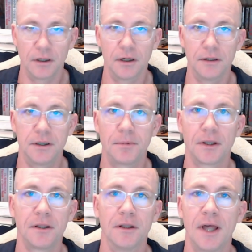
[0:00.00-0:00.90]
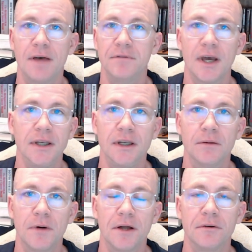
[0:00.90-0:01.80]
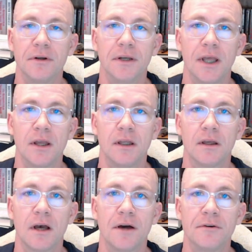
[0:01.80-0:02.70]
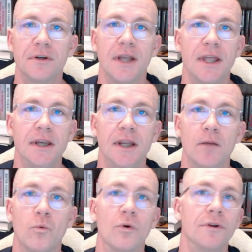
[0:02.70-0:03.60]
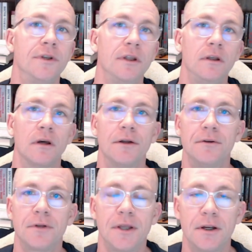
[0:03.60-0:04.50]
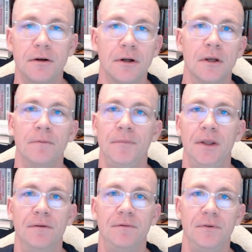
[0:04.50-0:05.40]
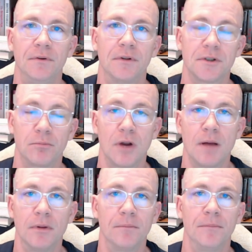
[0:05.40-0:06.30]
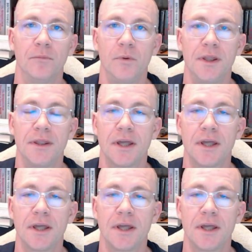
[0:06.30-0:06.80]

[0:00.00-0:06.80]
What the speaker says: typically they'll have 90 to 180 day warranty on their gear. If there's a problem within that